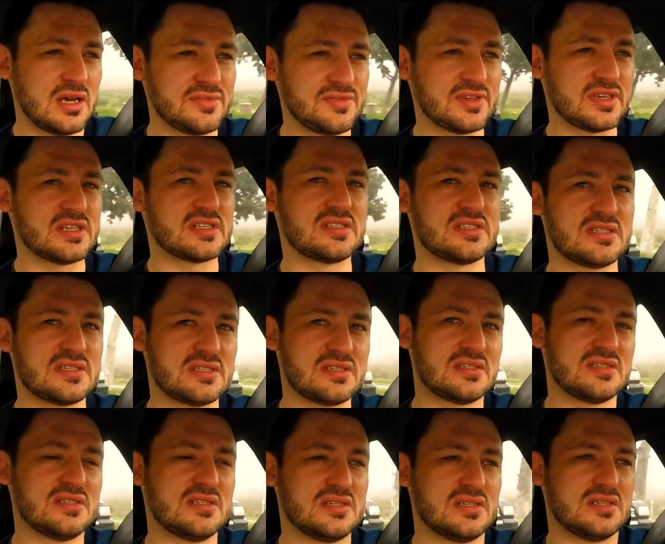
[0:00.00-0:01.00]
I think it's,
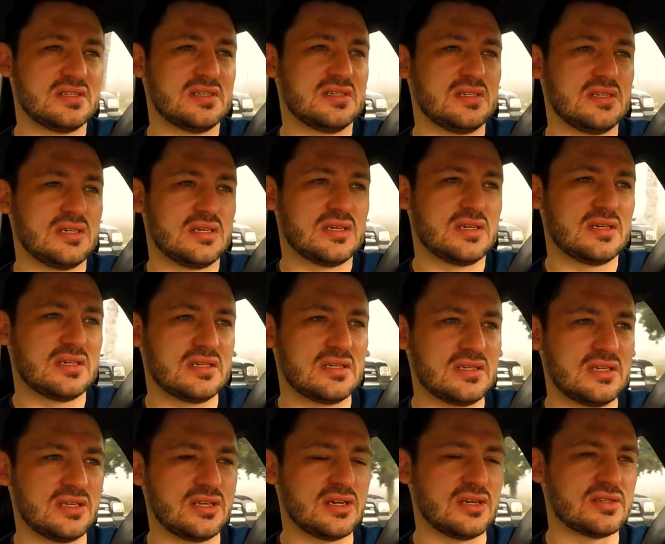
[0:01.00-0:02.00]

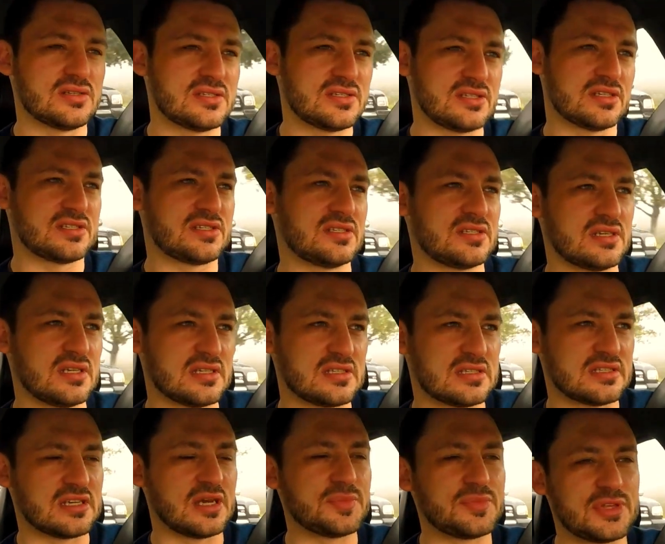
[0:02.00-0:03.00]
you know,
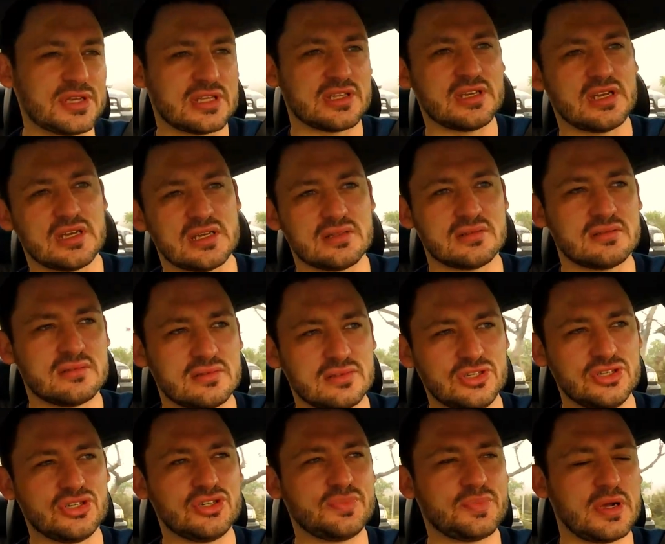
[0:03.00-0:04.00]
it's something that
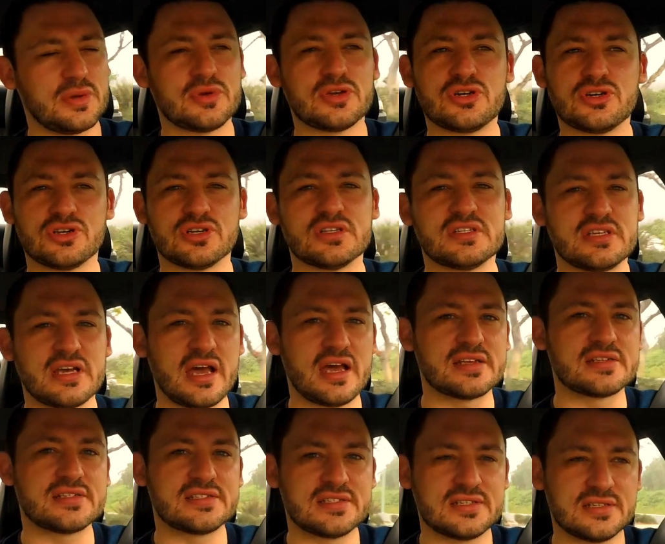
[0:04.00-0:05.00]
you probably couldn't
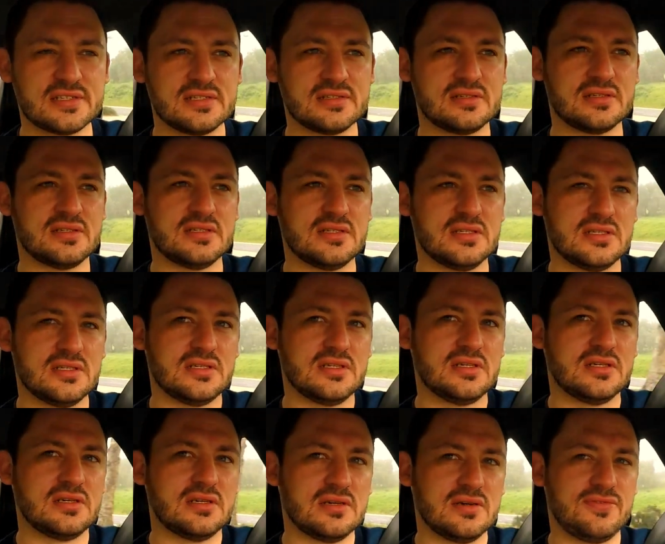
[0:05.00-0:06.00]
test
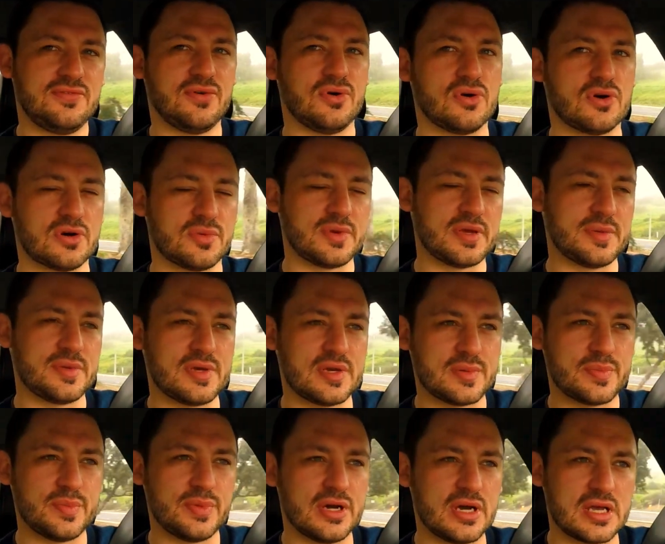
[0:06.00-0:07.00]
for,
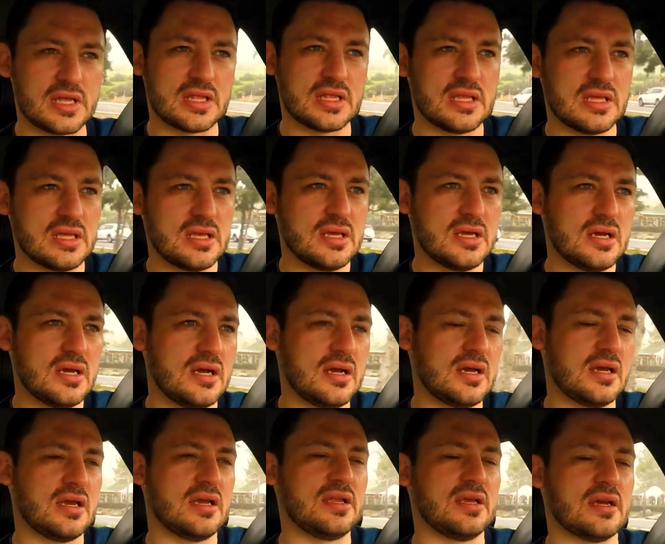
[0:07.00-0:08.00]
maybe, but
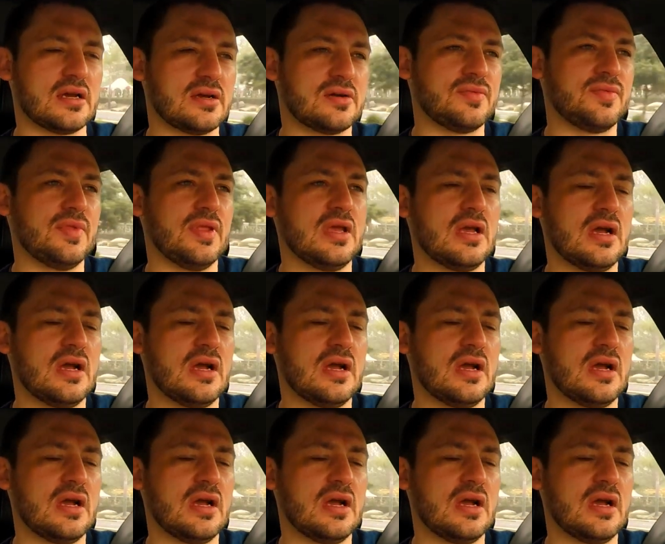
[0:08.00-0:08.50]
anyhow.